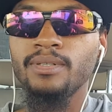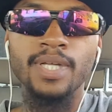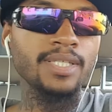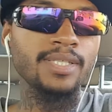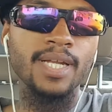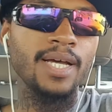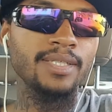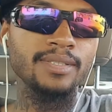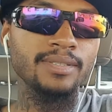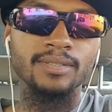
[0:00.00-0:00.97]
That's not
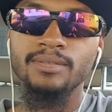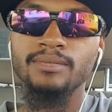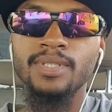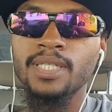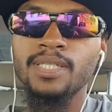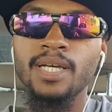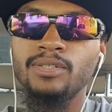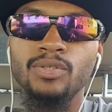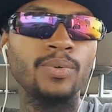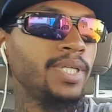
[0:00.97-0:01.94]

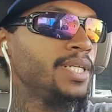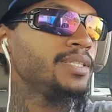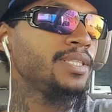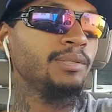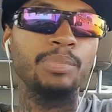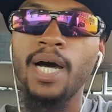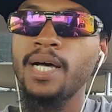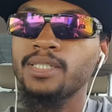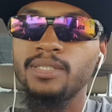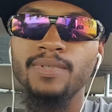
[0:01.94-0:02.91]
doing anything
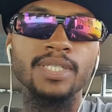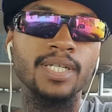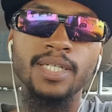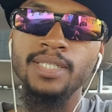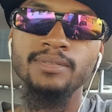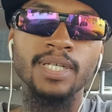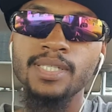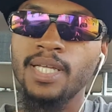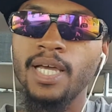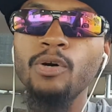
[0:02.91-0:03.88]
positive. That's
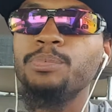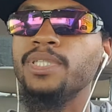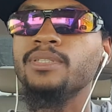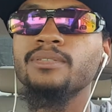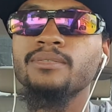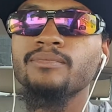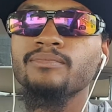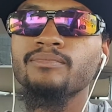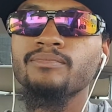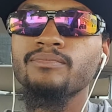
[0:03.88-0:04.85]
not helping.
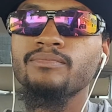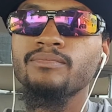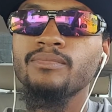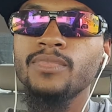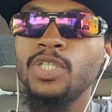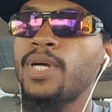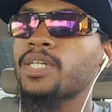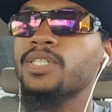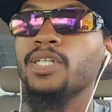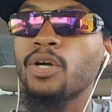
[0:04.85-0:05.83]
You're
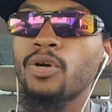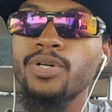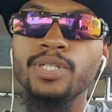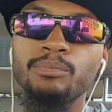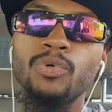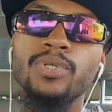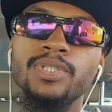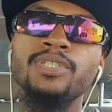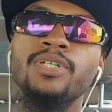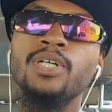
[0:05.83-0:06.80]
actually hurting more
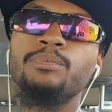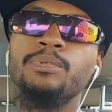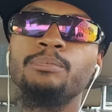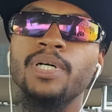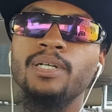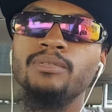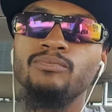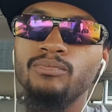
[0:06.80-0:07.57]
than you're helping by